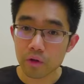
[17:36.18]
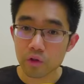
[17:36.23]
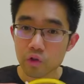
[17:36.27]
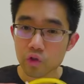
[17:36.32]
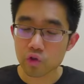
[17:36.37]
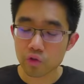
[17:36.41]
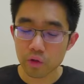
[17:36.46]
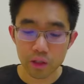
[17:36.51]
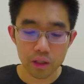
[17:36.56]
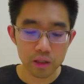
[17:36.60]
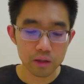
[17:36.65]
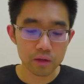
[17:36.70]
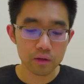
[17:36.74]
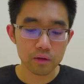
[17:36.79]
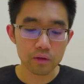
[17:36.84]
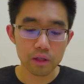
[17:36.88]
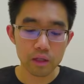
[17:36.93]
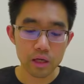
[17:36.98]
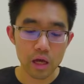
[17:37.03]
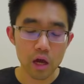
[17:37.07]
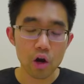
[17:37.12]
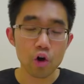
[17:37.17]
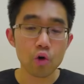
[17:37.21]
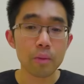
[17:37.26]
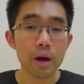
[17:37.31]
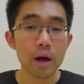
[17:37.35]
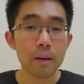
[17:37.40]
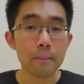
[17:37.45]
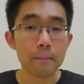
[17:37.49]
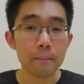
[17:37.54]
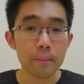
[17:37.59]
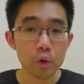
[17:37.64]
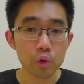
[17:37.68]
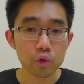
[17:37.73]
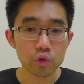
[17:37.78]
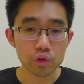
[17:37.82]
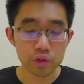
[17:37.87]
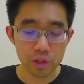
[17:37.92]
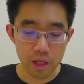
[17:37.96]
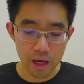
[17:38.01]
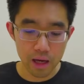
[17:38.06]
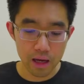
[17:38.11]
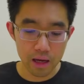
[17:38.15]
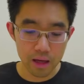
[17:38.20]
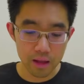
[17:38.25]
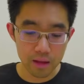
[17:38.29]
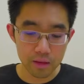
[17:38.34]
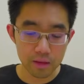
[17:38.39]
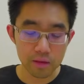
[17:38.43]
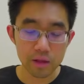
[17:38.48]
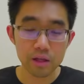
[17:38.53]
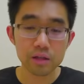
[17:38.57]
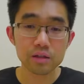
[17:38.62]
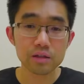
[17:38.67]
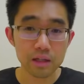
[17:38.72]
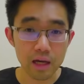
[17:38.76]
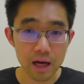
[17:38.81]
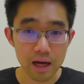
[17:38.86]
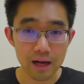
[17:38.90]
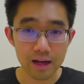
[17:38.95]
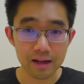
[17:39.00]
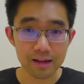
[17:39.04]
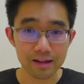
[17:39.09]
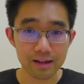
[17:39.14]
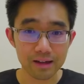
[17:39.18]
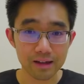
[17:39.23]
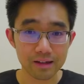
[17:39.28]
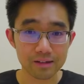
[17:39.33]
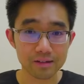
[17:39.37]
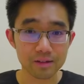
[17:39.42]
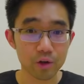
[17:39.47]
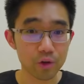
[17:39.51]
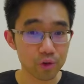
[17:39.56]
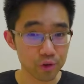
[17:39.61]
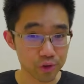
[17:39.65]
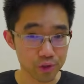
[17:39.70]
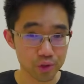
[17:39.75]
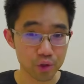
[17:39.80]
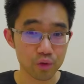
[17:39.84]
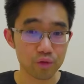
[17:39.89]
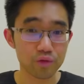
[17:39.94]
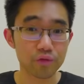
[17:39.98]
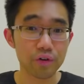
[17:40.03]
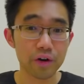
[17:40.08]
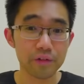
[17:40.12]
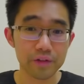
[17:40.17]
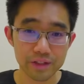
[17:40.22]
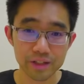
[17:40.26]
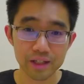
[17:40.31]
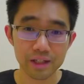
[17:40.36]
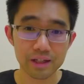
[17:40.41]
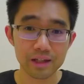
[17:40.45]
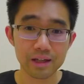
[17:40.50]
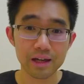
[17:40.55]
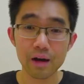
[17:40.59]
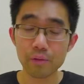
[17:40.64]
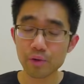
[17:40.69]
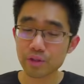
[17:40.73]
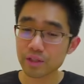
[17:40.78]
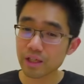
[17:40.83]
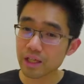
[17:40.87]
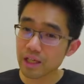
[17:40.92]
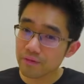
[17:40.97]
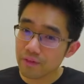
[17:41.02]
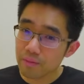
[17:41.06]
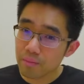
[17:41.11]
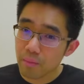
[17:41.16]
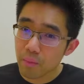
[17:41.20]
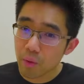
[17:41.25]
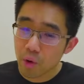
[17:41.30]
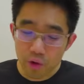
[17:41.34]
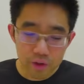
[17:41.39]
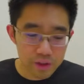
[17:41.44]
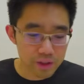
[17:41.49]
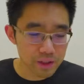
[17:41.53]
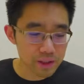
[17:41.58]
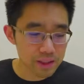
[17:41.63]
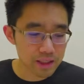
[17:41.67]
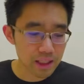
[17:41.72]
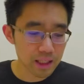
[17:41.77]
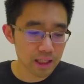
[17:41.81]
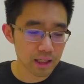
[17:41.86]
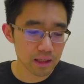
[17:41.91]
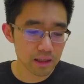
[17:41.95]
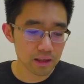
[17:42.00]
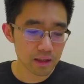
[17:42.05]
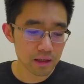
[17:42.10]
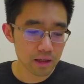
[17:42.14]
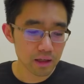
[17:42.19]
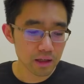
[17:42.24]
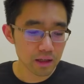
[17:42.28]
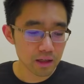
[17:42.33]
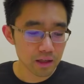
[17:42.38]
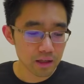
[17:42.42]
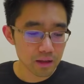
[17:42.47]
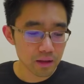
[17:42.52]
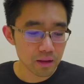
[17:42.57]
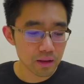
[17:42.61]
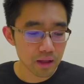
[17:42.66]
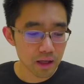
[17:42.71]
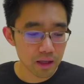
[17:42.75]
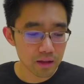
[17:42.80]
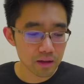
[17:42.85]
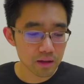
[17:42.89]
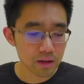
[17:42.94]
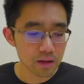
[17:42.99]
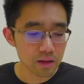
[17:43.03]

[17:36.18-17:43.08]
stringing the Aerobite Boost, and this guy is also very sticky. I would say even more sticky than